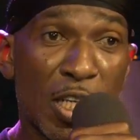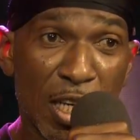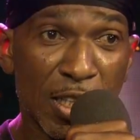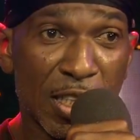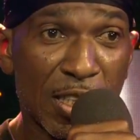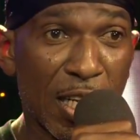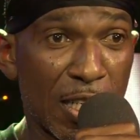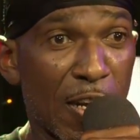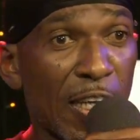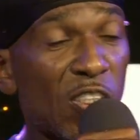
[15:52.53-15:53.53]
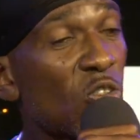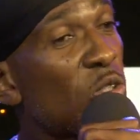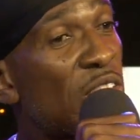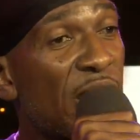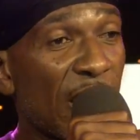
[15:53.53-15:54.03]
All you understand, right?
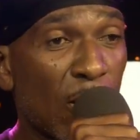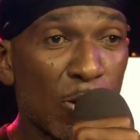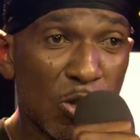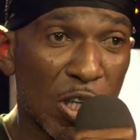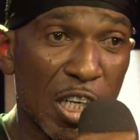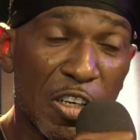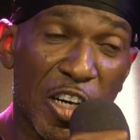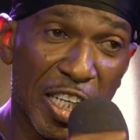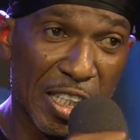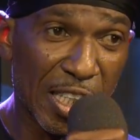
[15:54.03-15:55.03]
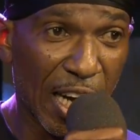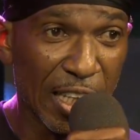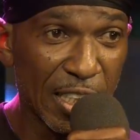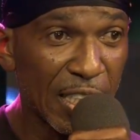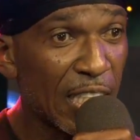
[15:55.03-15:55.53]
So take out all your credit
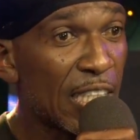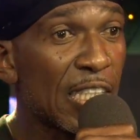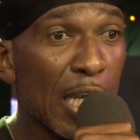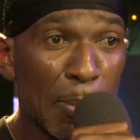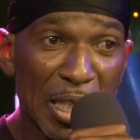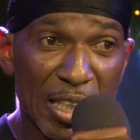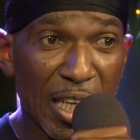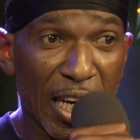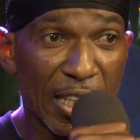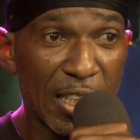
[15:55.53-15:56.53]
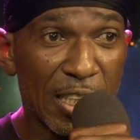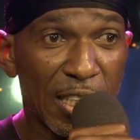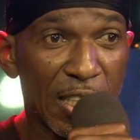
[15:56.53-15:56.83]
card, debit card,